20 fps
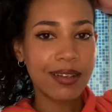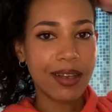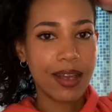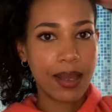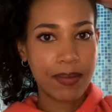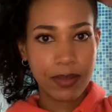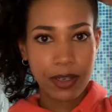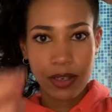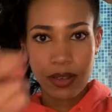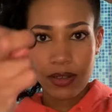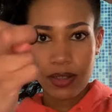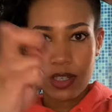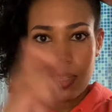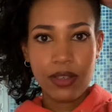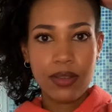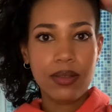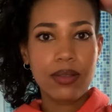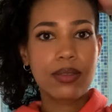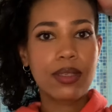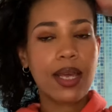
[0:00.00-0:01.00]
I'm going to
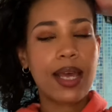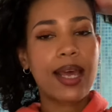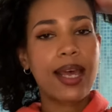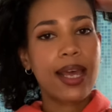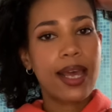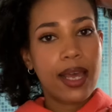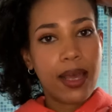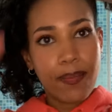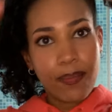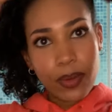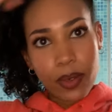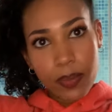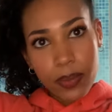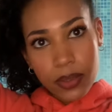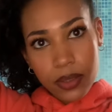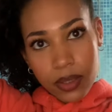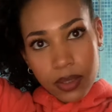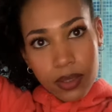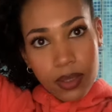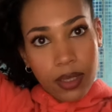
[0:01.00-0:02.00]
use a hair
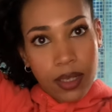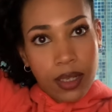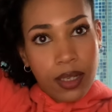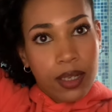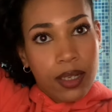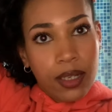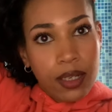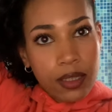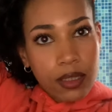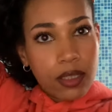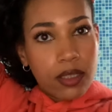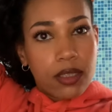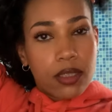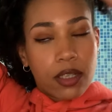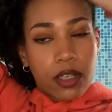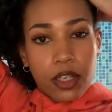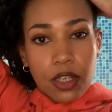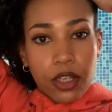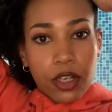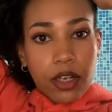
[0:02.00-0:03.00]
bubble to
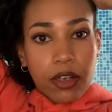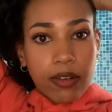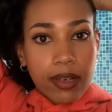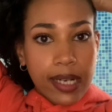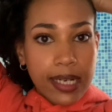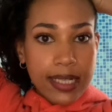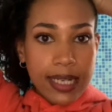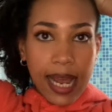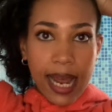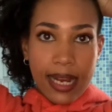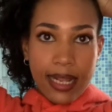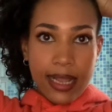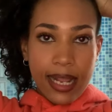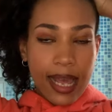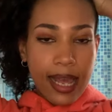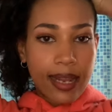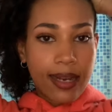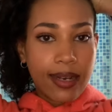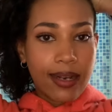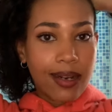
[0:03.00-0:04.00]
secure it, and
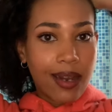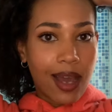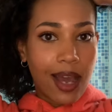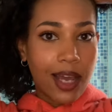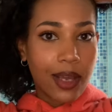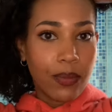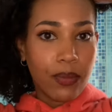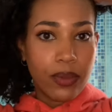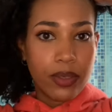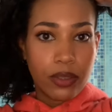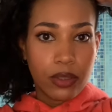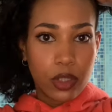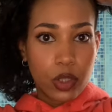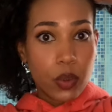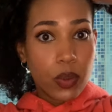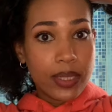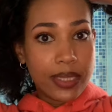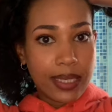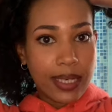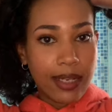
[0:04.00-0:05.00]
then I will
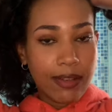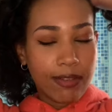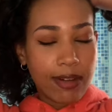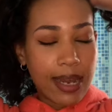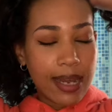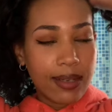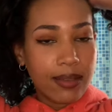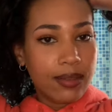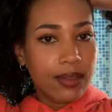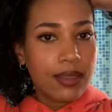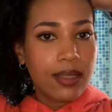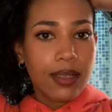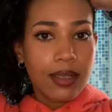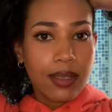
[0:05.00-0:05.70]
twizzle it round.